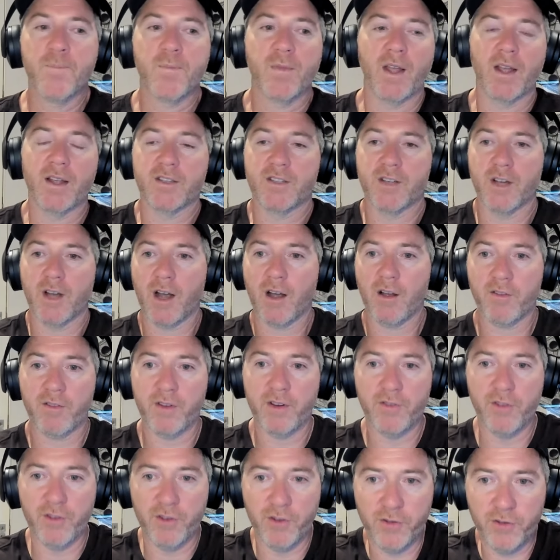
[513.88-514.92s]
And so I was
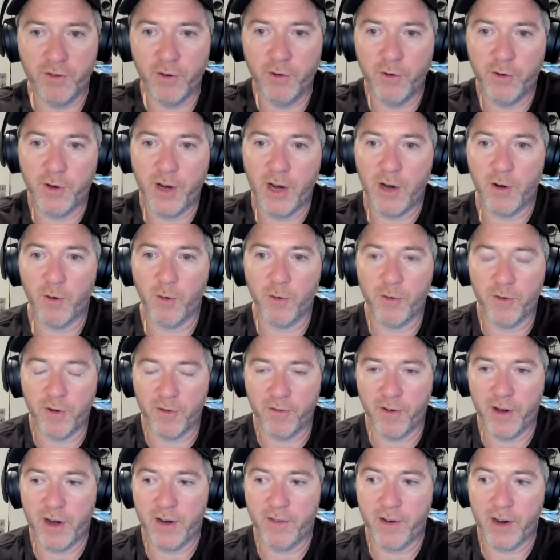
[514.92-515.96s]
introduced to Luke and Claude, to a
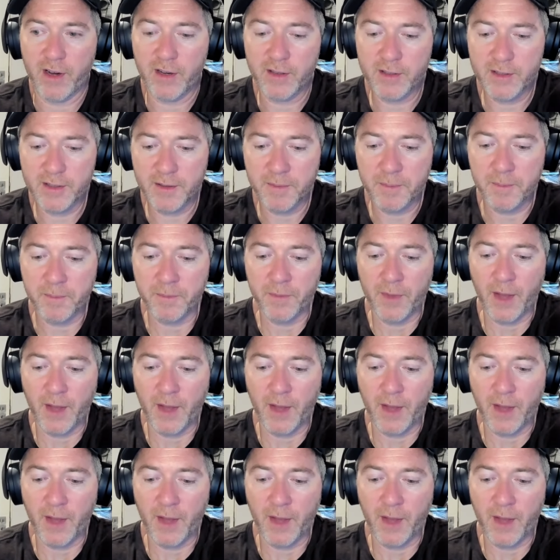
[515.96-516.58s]
friend of ours.